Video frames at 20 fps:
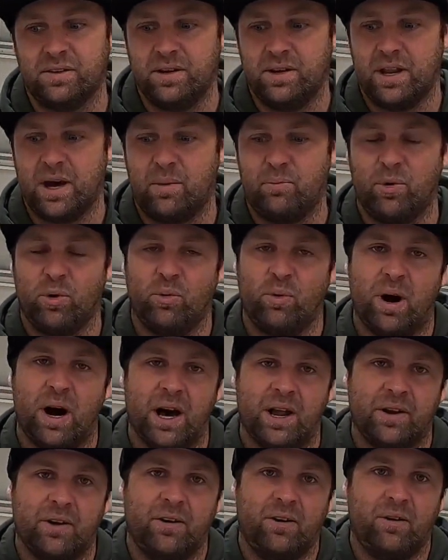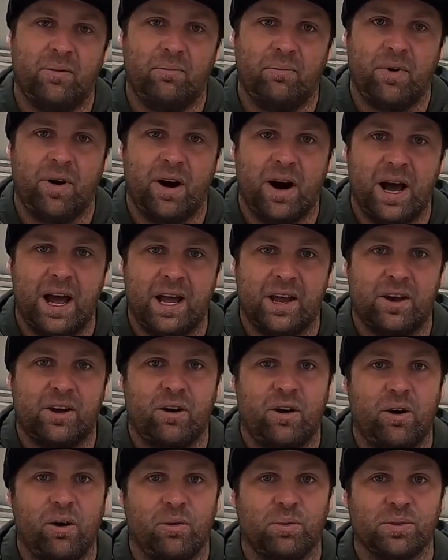number 1 on my
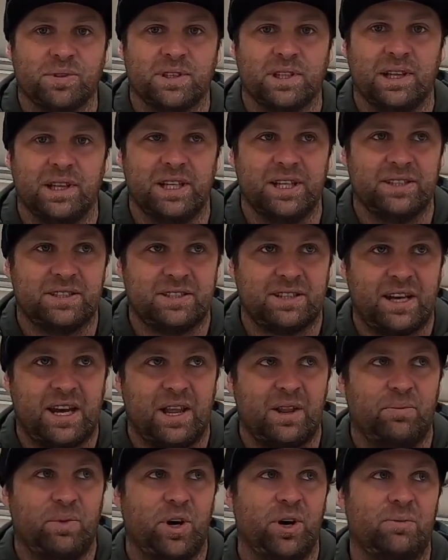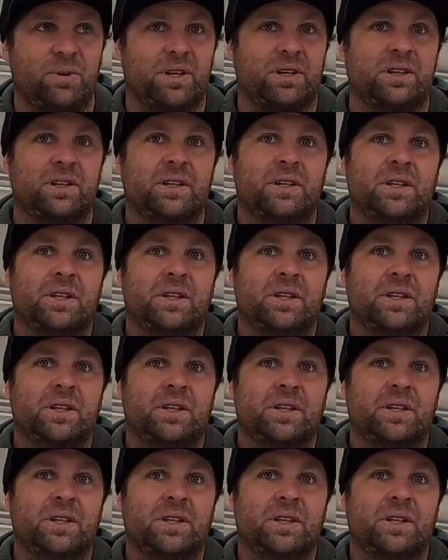goals list at the moment.